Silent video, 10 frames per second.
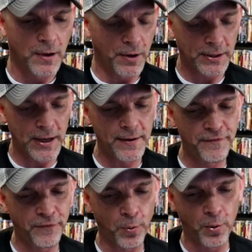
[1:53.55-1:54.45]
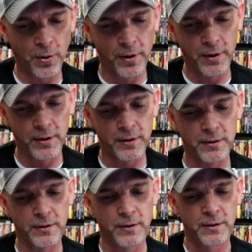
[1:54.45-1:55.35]
Okay,
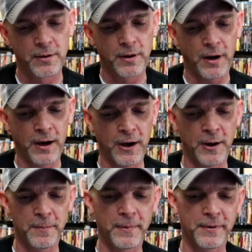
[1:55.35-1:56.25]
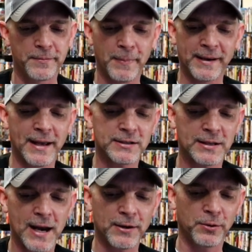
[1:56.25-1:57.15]
for um, my next
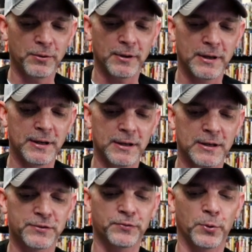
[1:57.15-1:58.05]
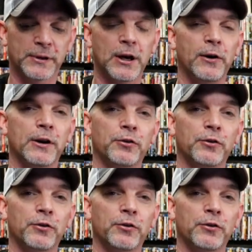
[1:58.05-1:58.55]
title, it is for Cary